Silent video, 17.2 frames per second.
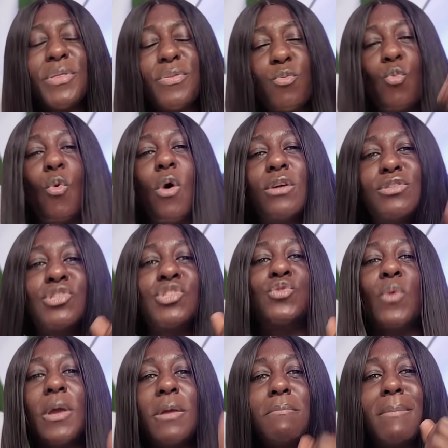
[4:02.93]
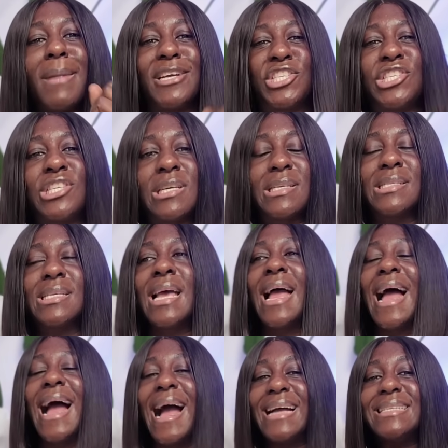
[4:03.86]
with one sewing machine
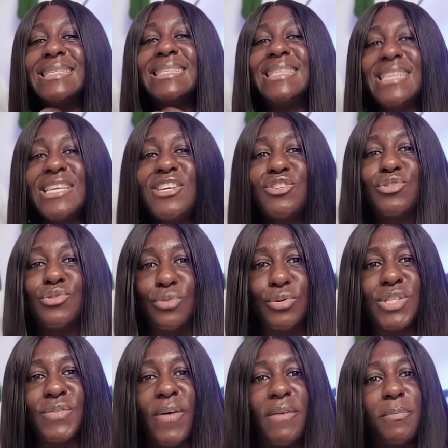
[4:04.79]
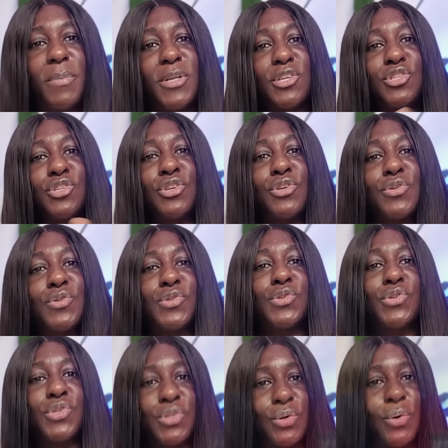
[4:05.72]
and needles for everybody to use to